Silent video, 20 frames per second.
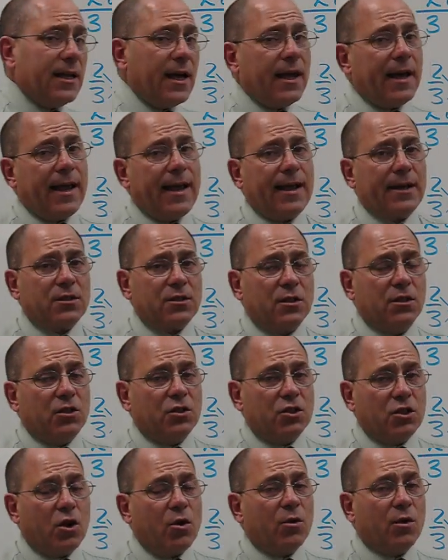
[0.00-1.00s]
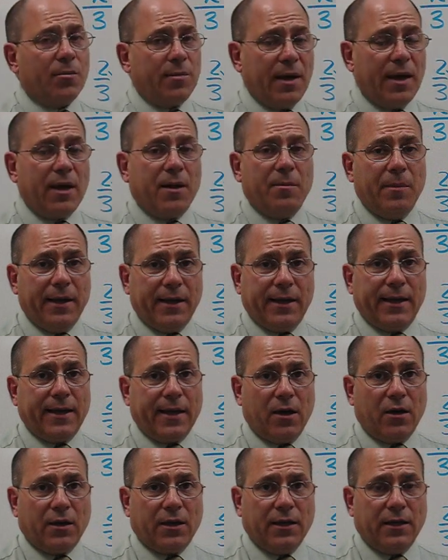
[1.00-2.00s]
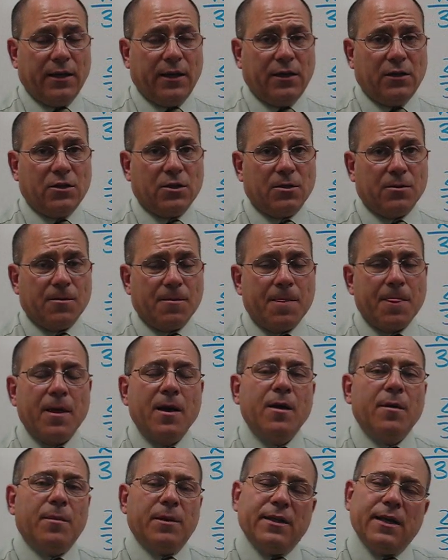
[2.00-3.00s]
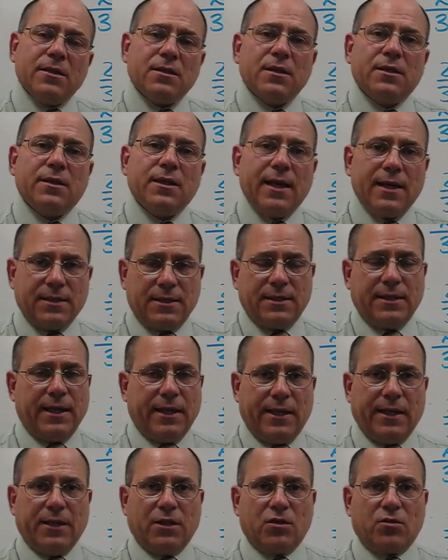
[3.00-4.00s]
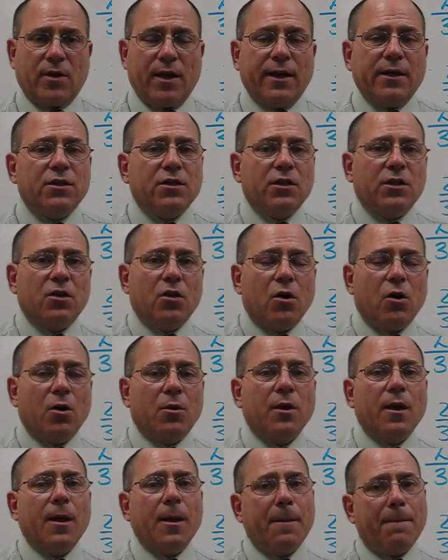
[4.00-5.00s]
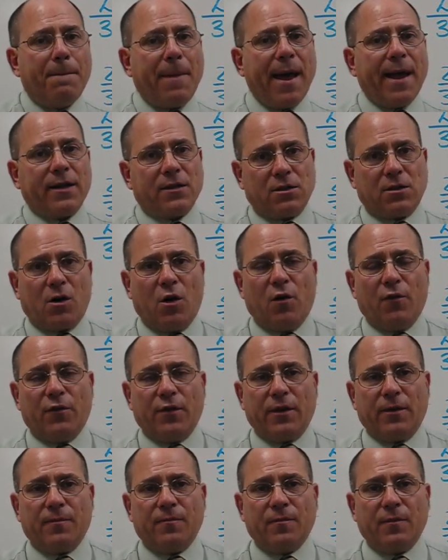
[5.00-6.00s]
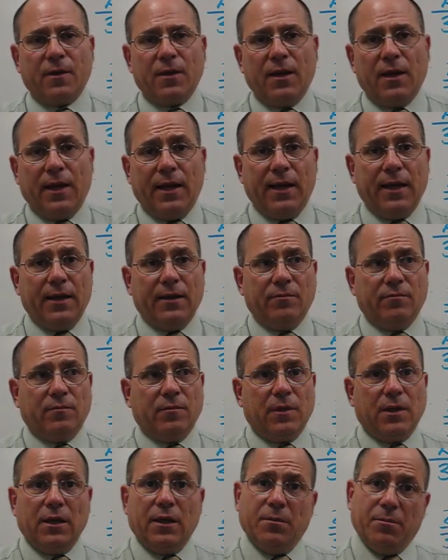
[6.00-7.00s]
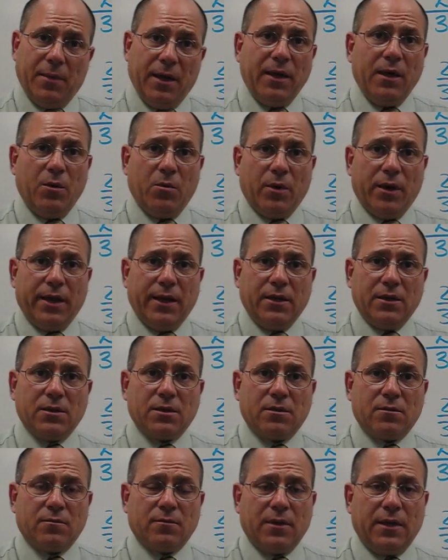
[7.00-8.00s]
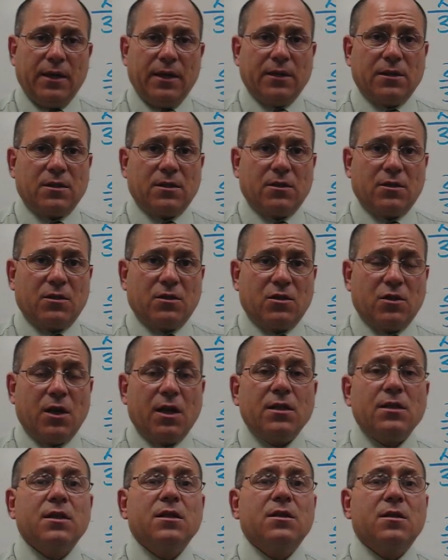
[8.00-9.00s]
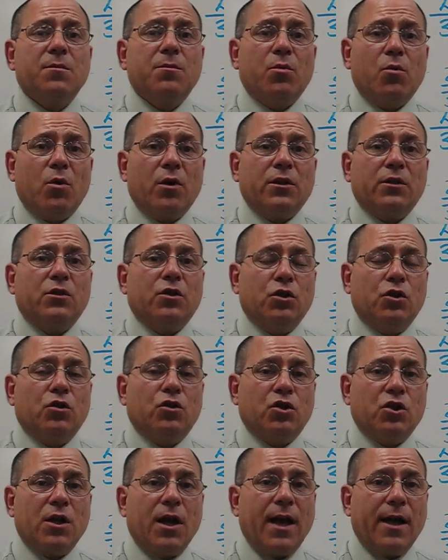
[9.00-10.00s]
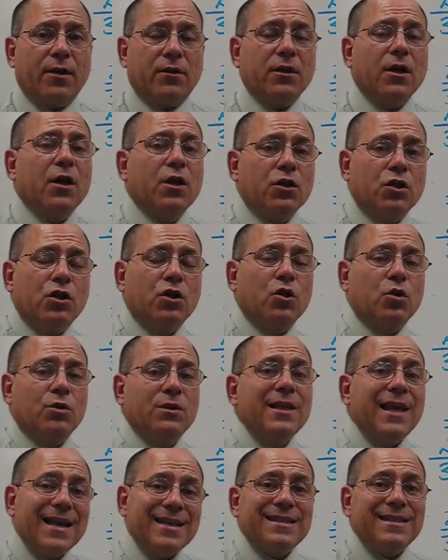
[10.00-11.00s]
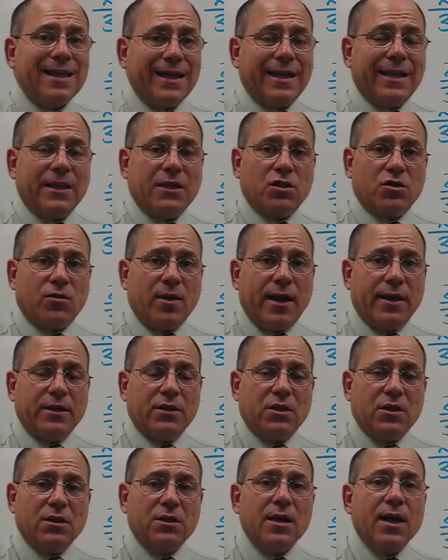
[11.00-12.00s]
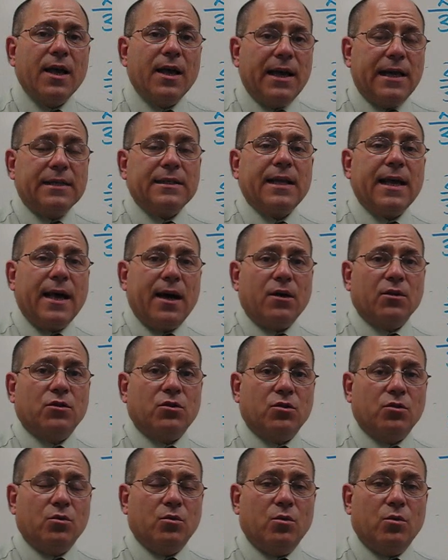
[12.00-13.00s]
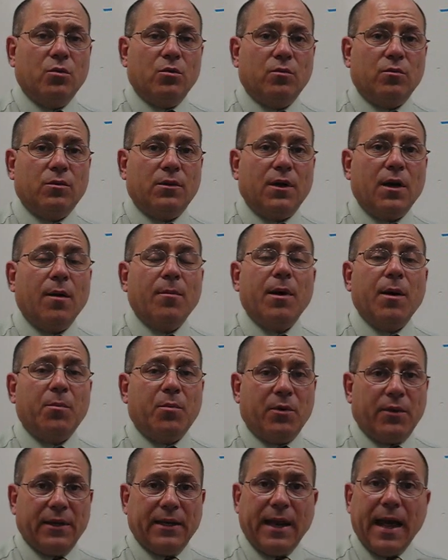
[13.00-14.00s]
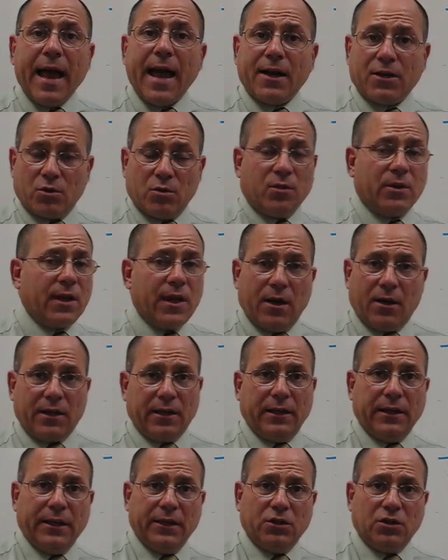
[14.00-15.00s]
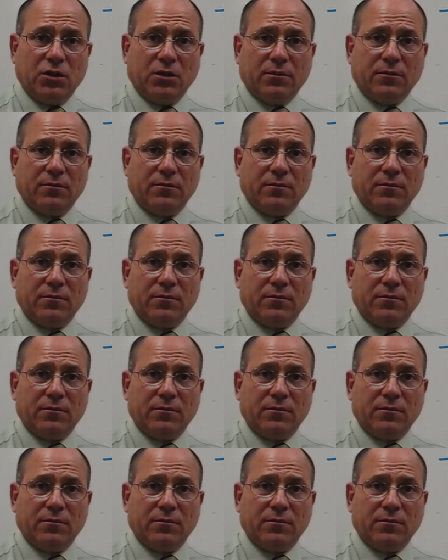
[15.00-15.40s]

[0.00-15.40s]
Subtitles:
not actually showing them how to make a calculation, but that's a test-taking strategy called back solving. And in many ways, it's just as important to your child to know test-taking strategies as how to come up with an actual calculation.